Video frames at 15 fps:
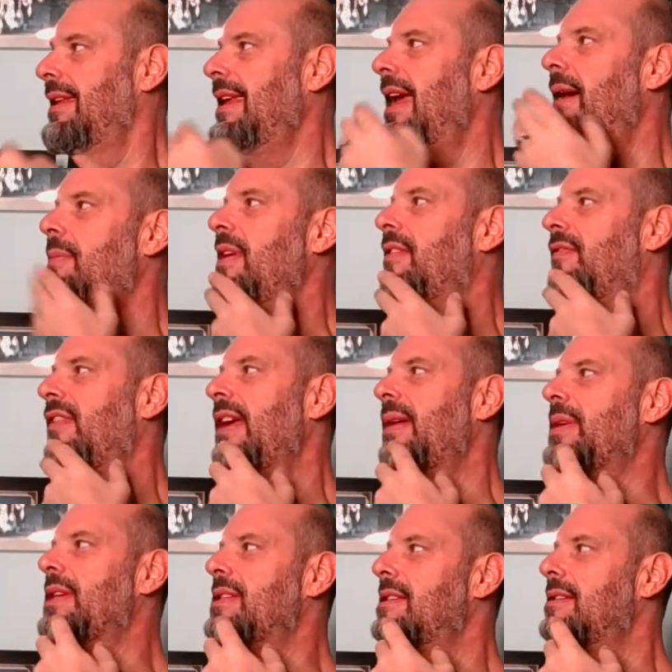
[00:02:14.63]
Yeah, being
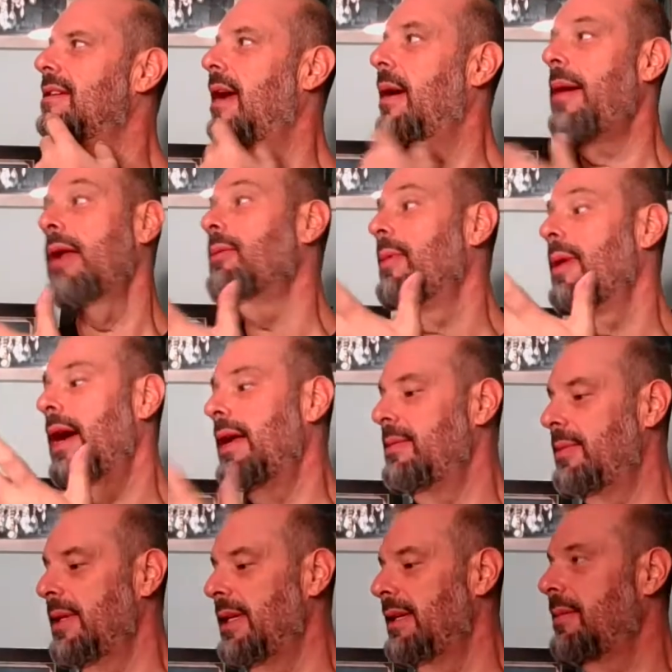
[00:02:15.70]
famous. I don't mind,
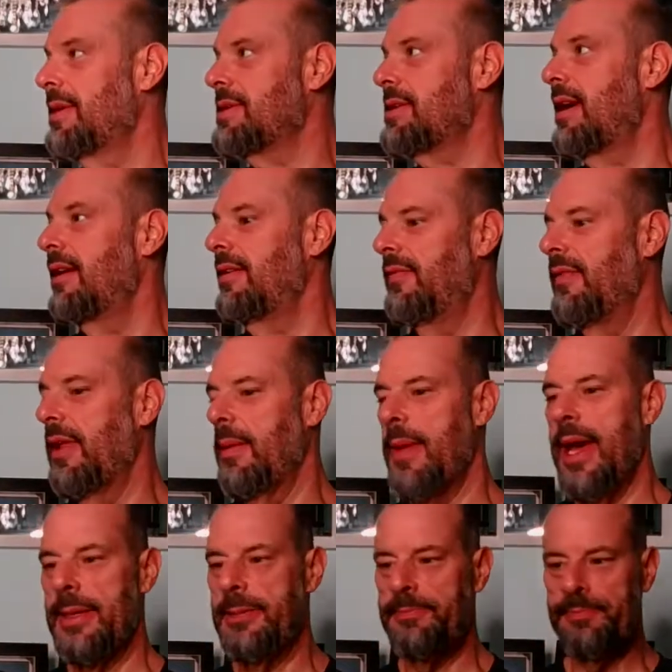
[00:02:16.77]
but I'm not sure how you feel
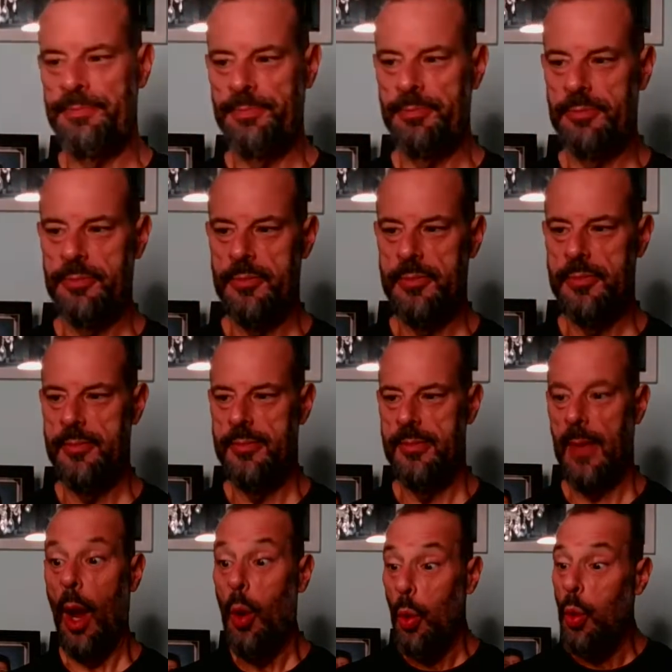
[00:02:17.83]
about it.
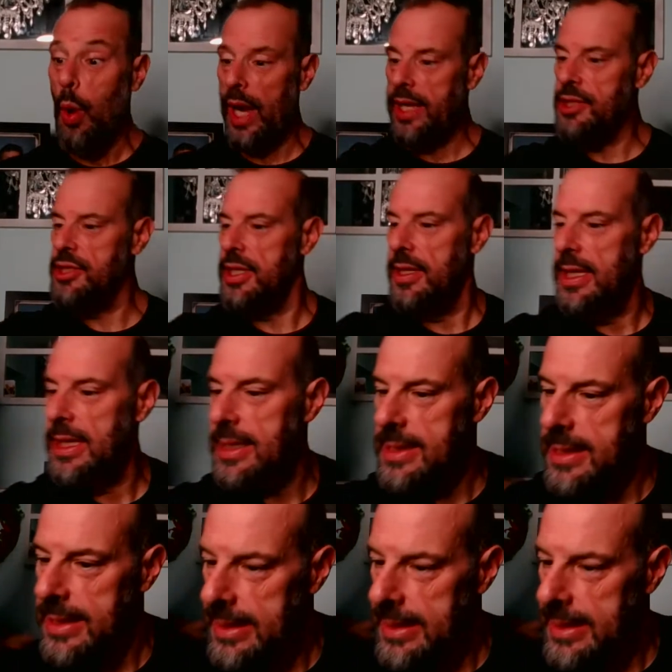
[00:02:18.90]
Ooh, I can share these.